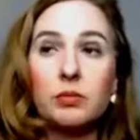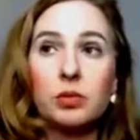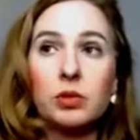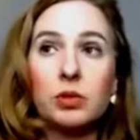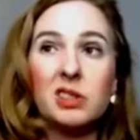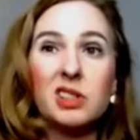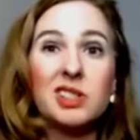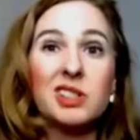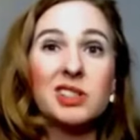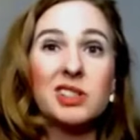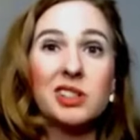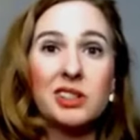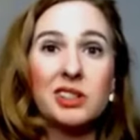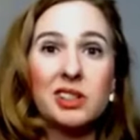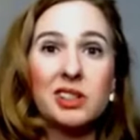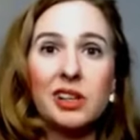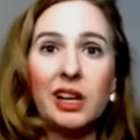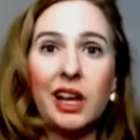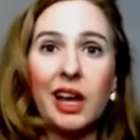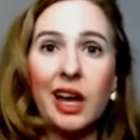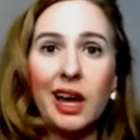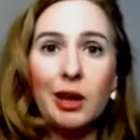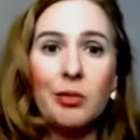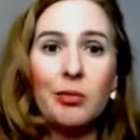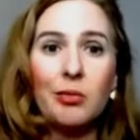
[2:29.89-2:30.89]
really
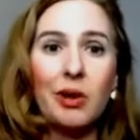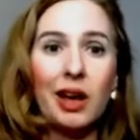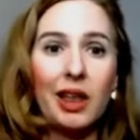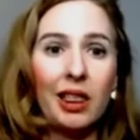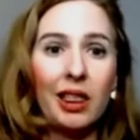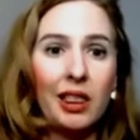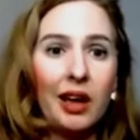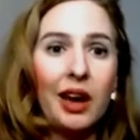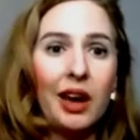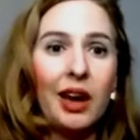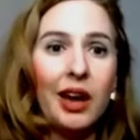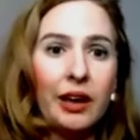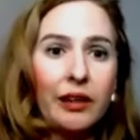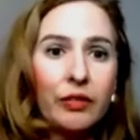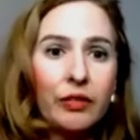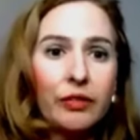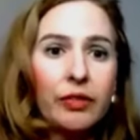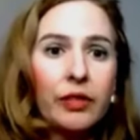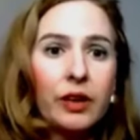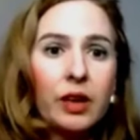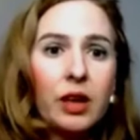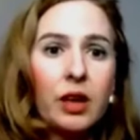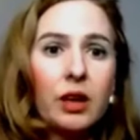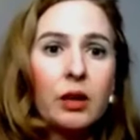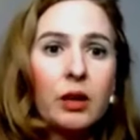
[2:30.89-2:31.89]
started to hate my
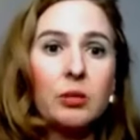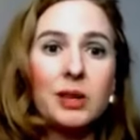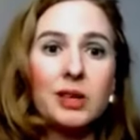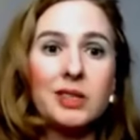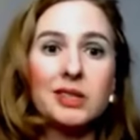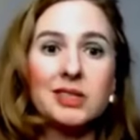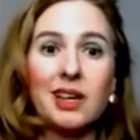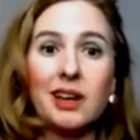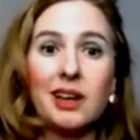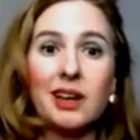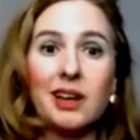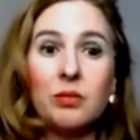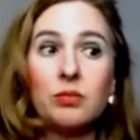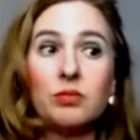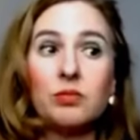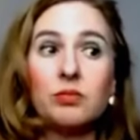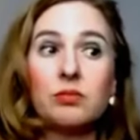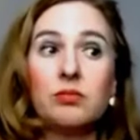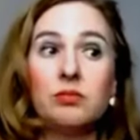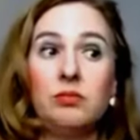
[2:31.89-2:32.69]
life because I,